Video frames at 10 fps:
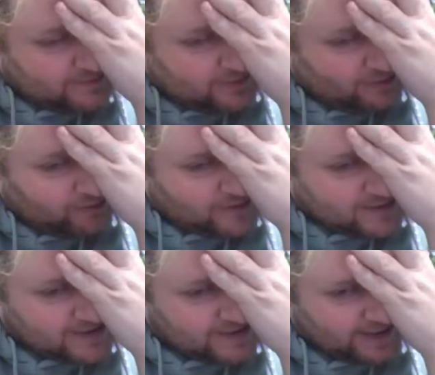The
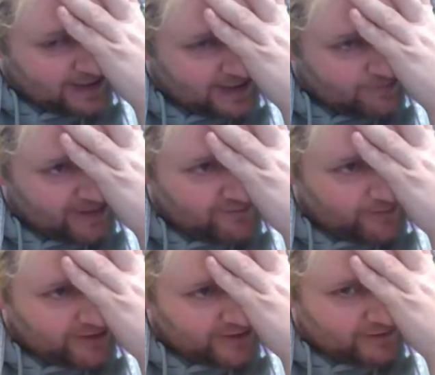cross-listing app
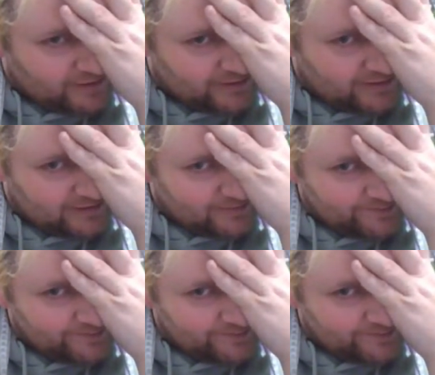everybody uses.